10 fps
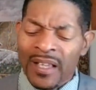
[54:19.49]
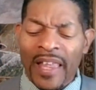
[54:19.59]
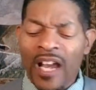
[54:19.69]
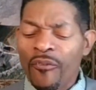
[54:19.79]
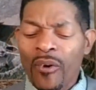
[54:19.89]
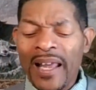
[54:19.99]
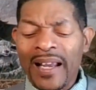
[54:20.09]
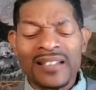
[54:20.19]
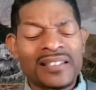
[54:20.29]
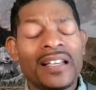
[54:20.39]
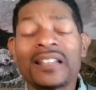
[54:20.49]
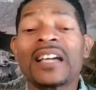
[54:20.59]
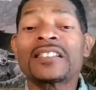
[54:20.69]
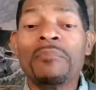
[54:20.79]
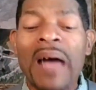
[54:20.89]
Therefore, like I said, it
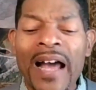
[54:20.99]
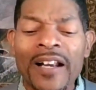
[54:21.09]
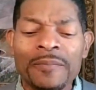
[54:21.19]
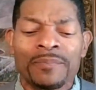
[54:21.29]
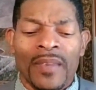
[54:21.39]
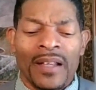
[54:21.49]
doesn't matter matter.